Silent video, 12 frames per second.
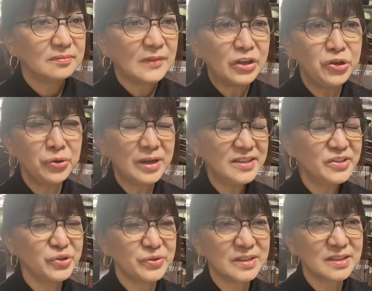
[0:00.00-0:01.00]
you can
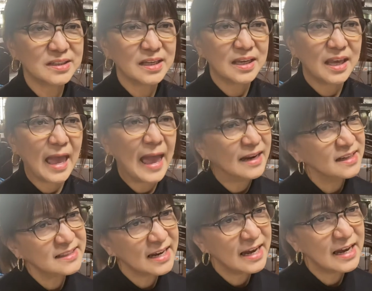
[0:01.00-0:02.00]
do it
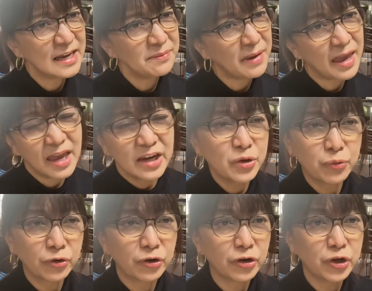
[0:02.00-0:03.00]
anytime,
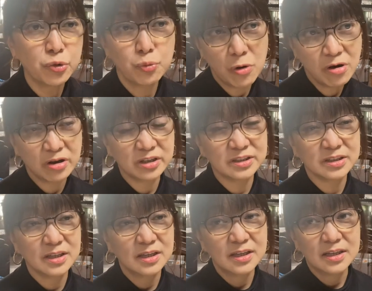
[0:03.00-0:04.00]
anywhere you want.
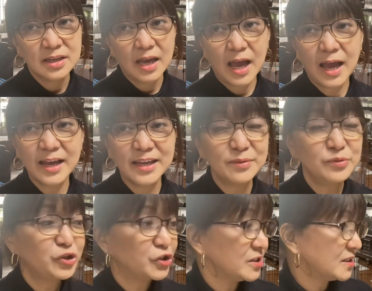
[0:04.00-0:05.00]
I am
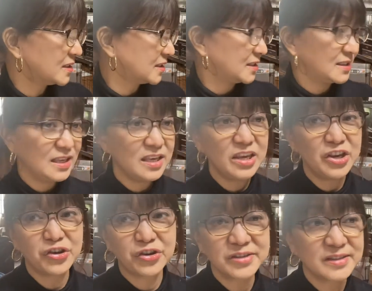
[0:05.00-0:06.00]
just
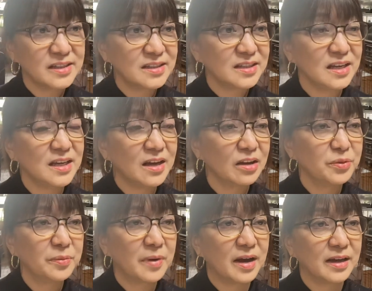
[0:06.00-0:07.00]
here sitting on
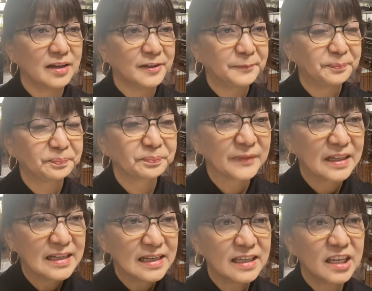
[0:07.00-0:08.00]
my um,
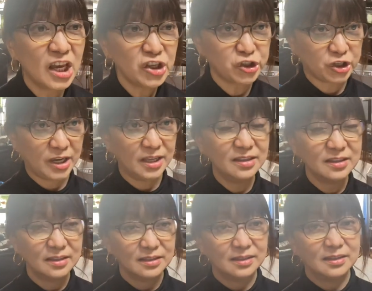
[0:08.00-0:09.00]
kitchen.
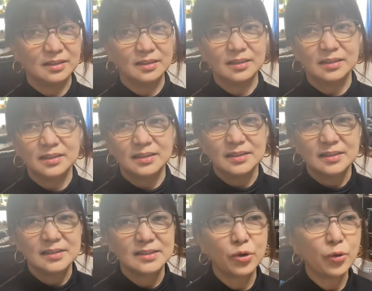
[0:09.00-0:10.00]

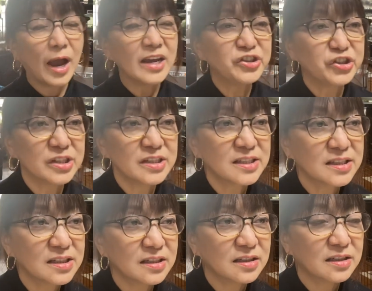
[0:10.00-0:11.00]
So I just
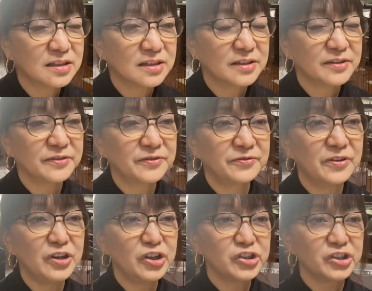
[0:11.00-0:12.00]
uh,
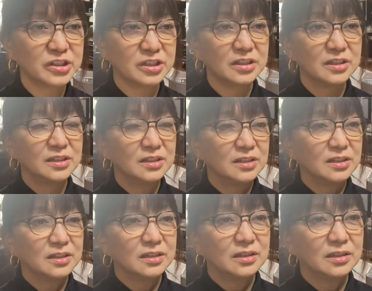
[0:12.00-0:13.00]
finished
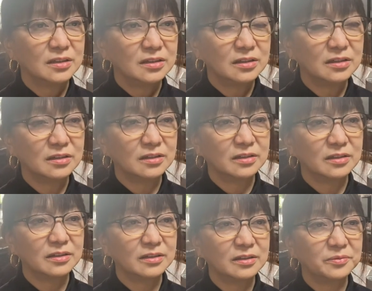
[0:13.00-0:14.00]

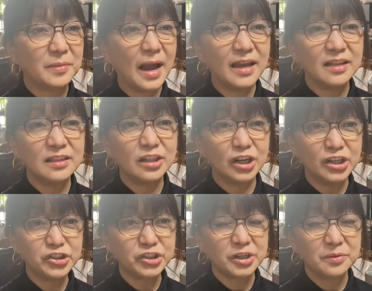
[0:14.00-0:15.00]
uh, my
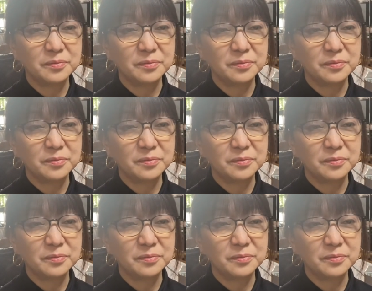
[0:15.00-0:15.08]
lunch